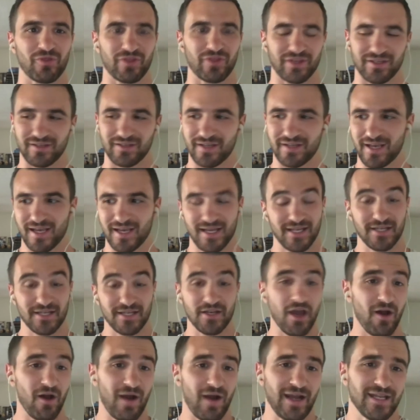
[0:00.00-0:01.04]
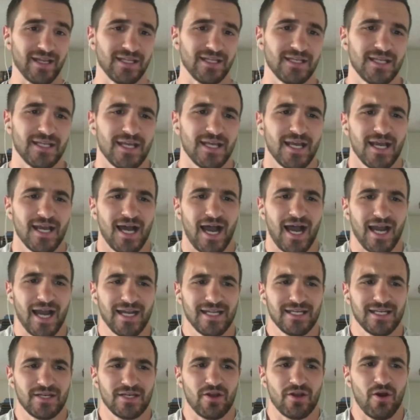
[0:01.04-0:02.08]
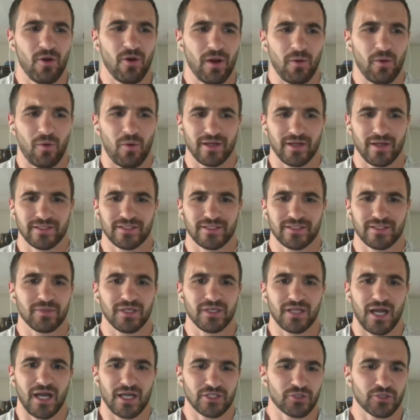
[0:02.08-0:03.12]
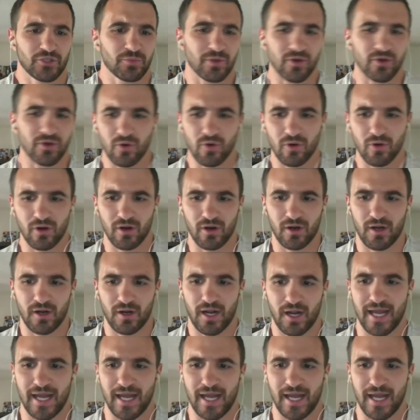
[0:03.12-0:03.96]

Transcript: And no, I didn't know I wanted to be an entrepreneur.